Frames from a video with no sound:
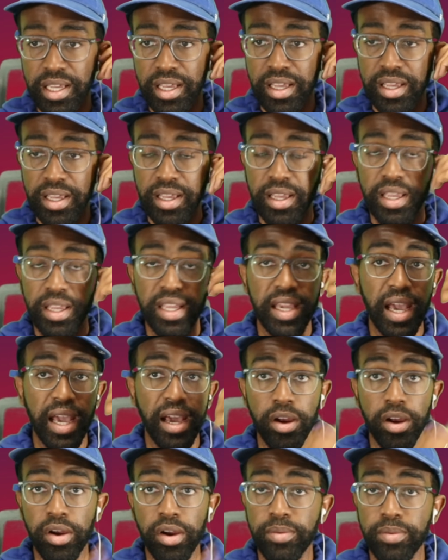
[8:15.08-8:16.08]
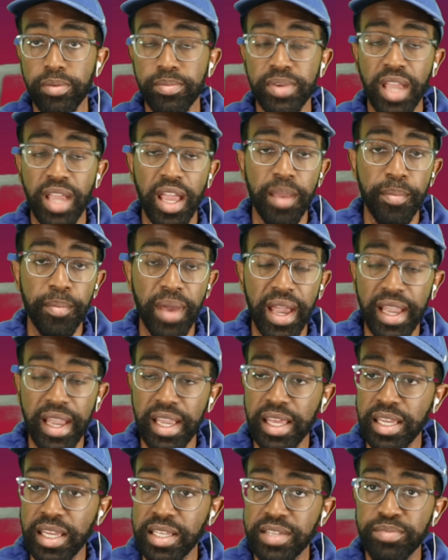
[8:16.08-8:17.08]
he got hurt, came back, and
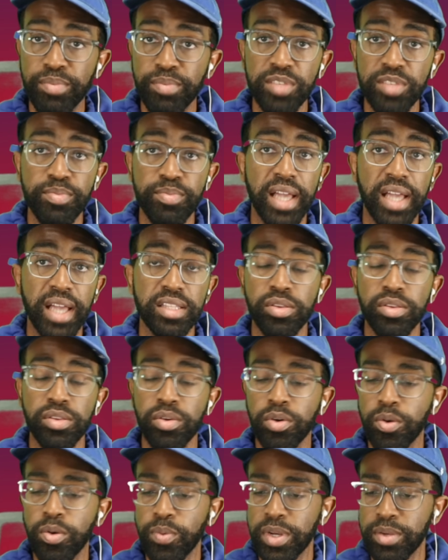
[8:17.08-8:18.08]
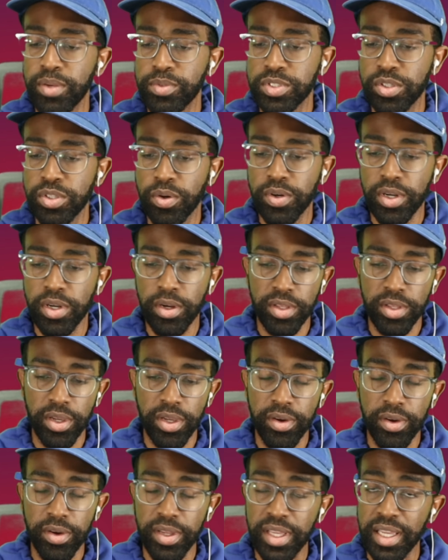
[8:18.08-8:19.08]
he's he's back to doing what he was doing earlier.
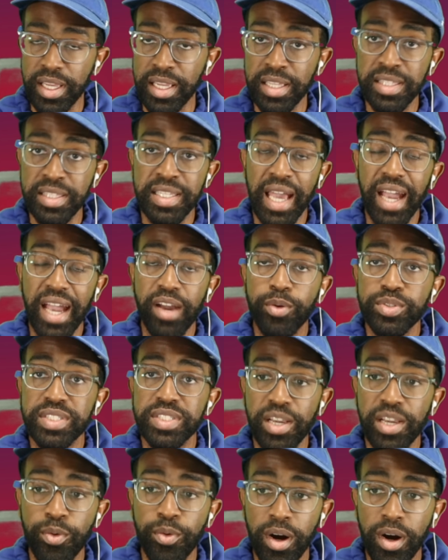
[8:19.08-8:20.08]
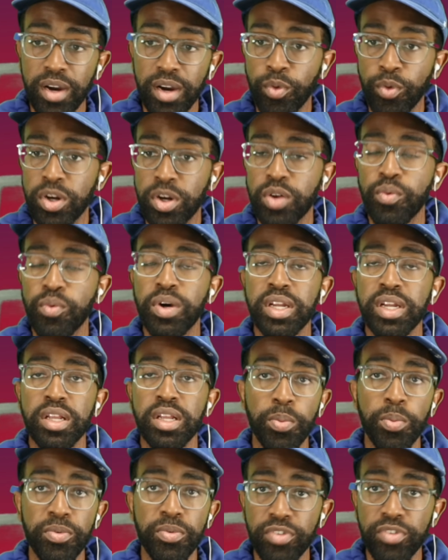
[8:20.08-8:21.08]
He, he tackled Saquon one on one in the
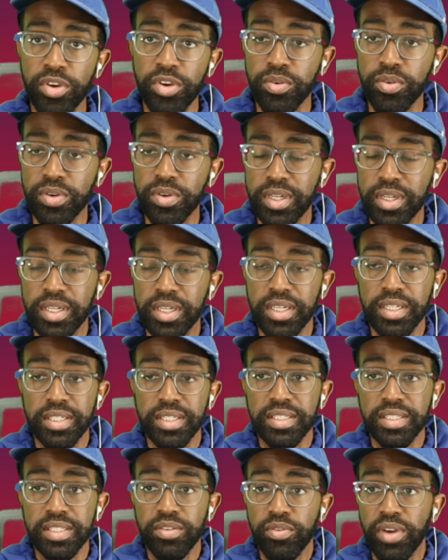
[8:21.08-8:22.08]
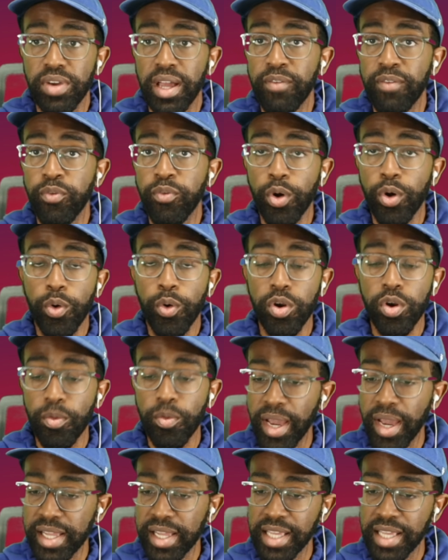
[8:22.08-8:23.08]
open field. At four
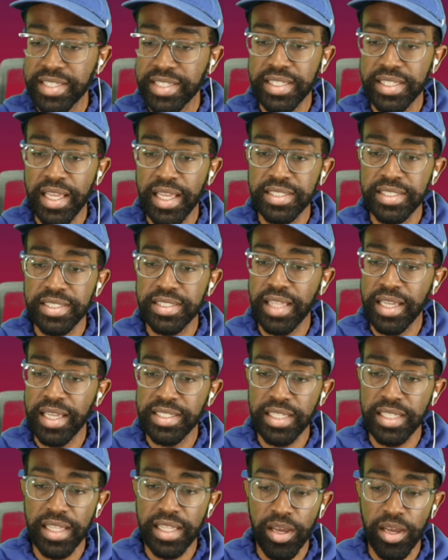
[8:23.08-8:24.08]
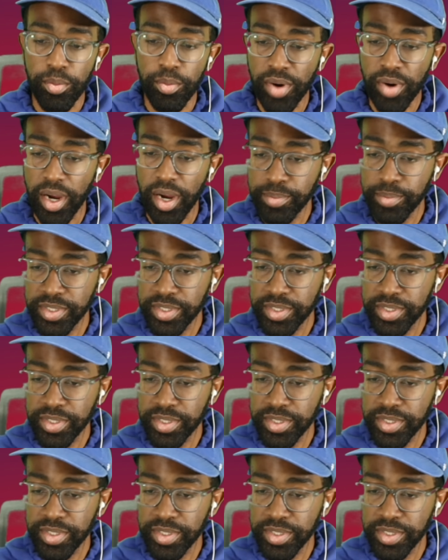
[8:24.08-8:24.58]
cornerback, that's that's that's a lot of props.